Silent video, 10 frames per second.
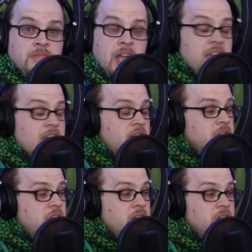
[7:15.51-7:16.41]
I haven't
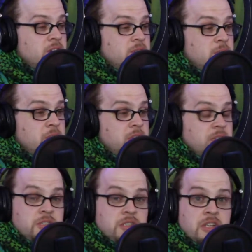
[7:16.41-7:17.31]
gone on too many
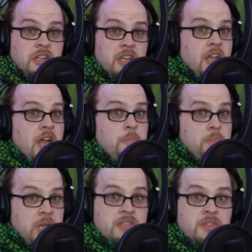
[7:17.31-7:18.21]
legit, like, I'm
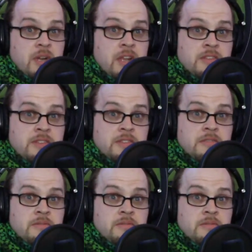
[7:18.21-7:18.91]
pissed rants